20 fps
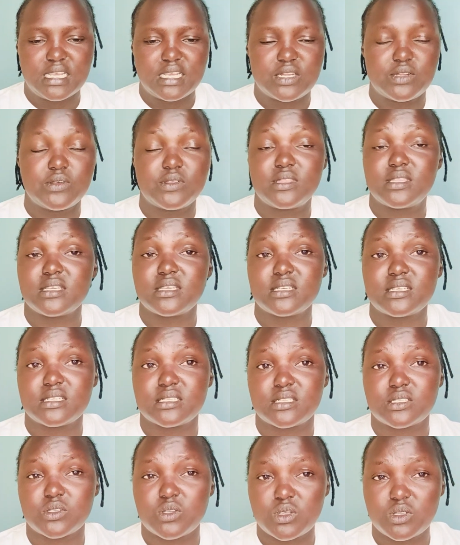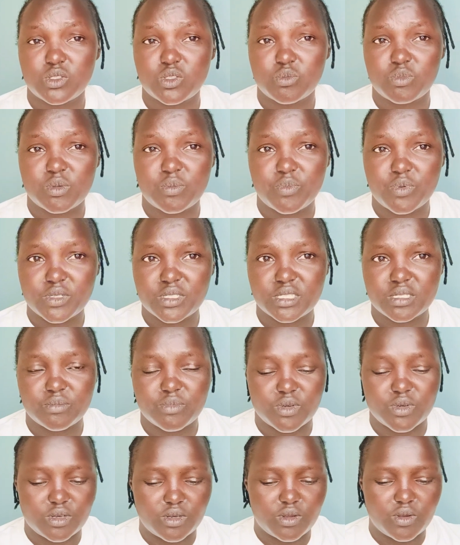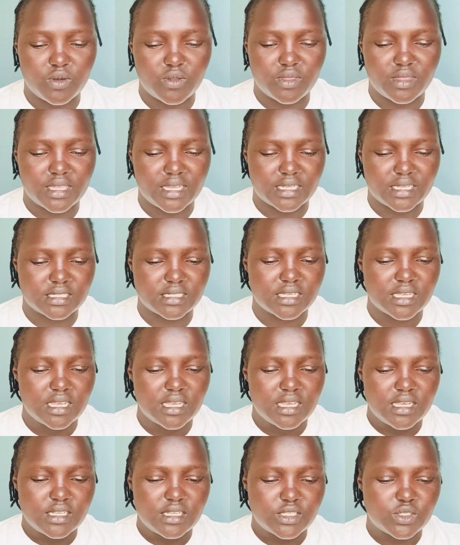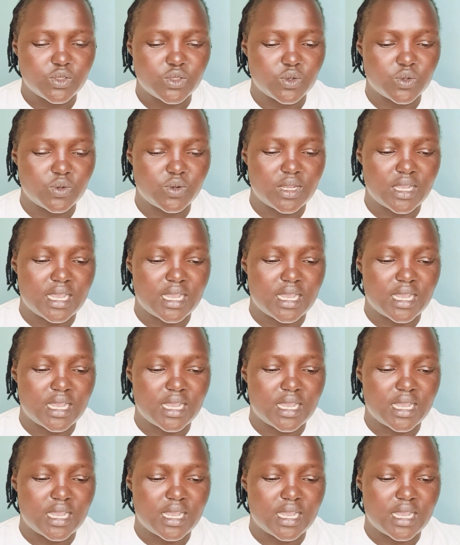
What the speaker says: Do you think it's going to be possible on that? So